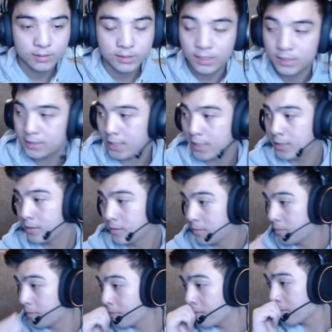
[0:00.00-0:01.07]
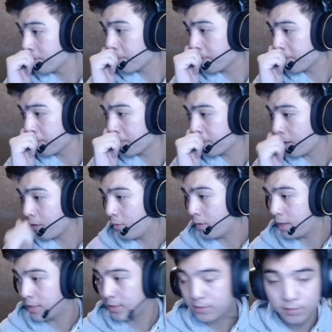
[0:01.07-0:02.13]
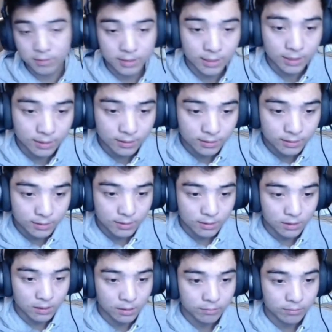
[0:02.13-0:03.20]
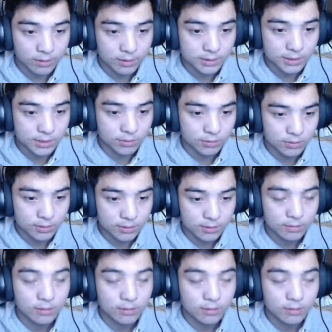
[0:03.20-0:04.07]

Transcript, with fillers: That's it. Wait, okay. Everything is good.